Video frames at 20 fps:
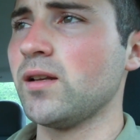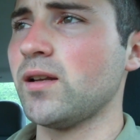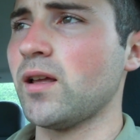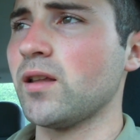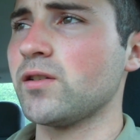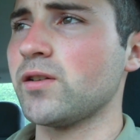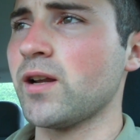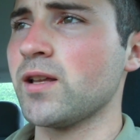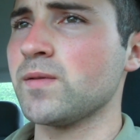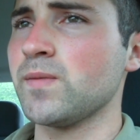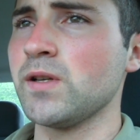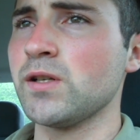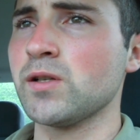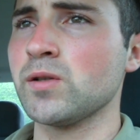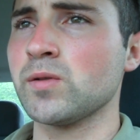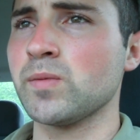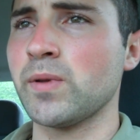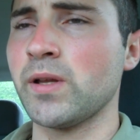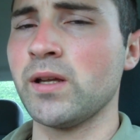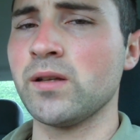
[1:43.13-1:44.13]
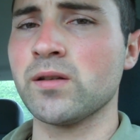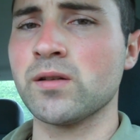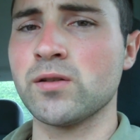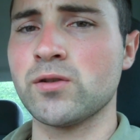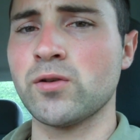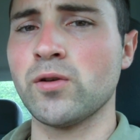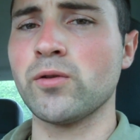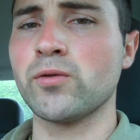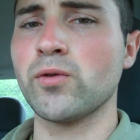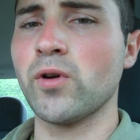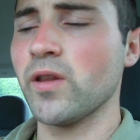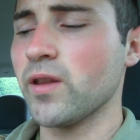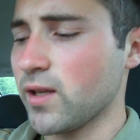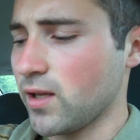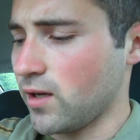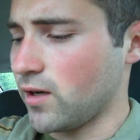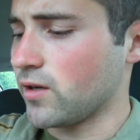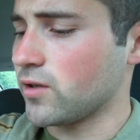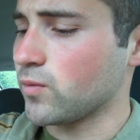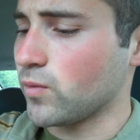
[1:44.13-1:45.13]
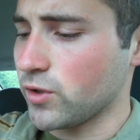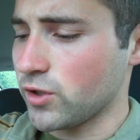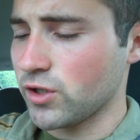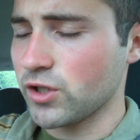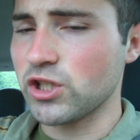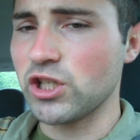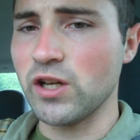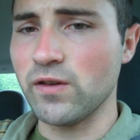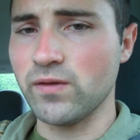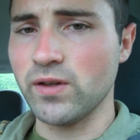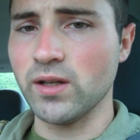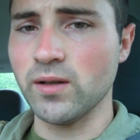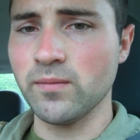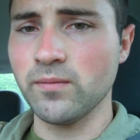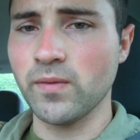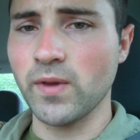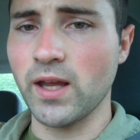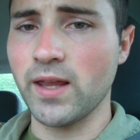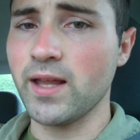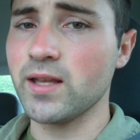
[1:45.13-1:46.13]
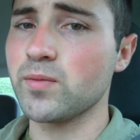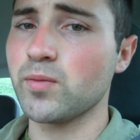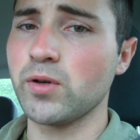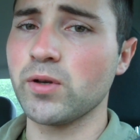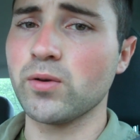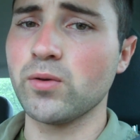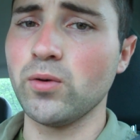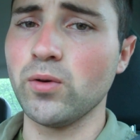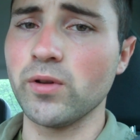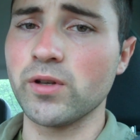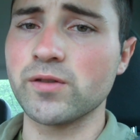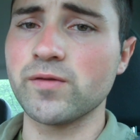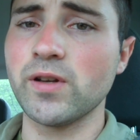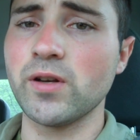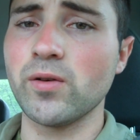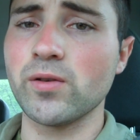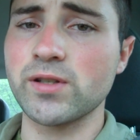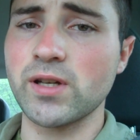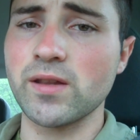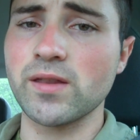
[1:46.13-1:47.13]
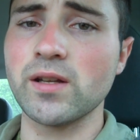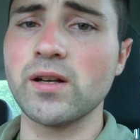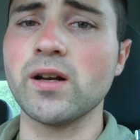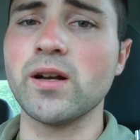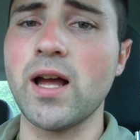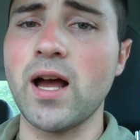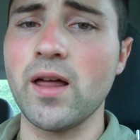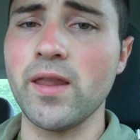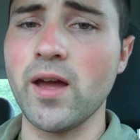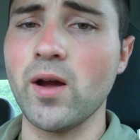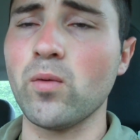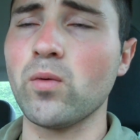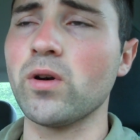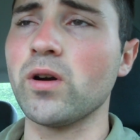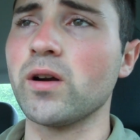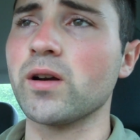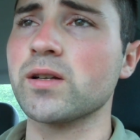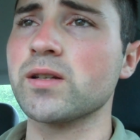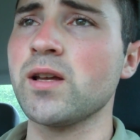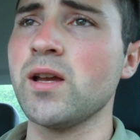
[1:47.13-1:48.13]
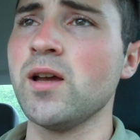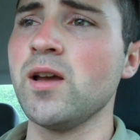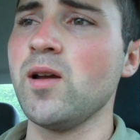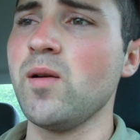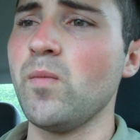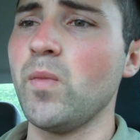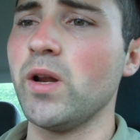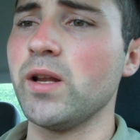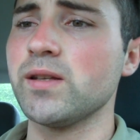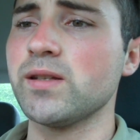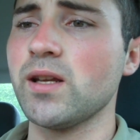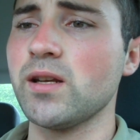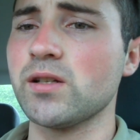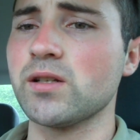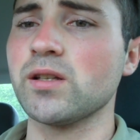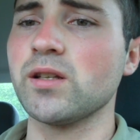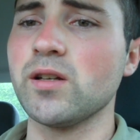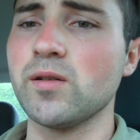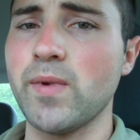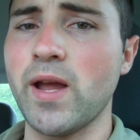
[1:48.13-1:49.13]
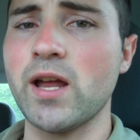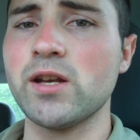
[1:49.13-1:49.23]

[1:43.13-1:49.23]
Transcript: Now the transmission's plates control through all the gears, which you're shifting, and that's pretty cool. There's videos out there on how that works, but essentially you're